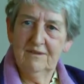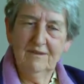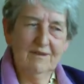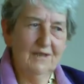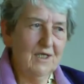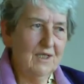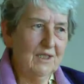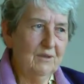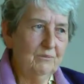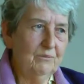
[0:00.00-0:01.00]
Yes.
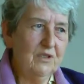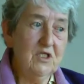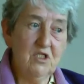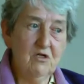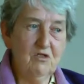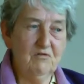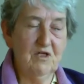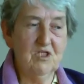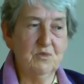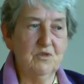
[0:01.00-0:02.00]
Um, but these huge
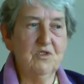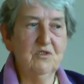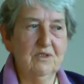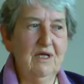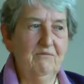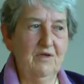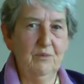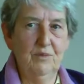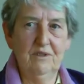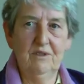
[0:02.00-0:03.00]
vegetables look
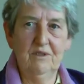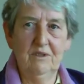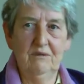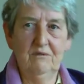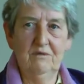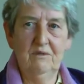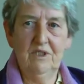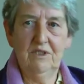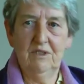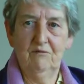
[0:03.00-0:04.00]
lovely, but you do
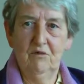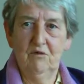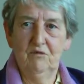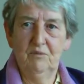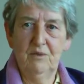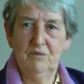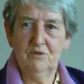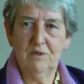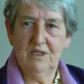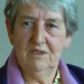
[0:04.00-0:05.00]
need to have a lot of people
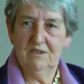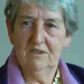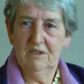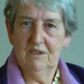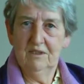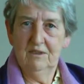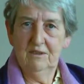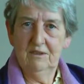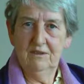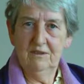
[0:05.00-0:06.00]
to eat
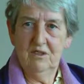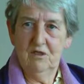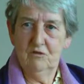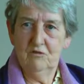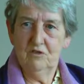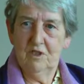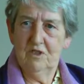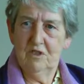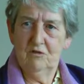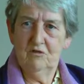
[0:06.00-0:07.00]
huge
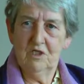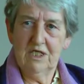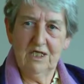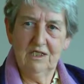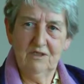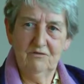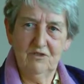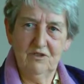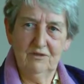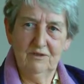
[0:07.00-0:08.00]
a huge leap, don't you?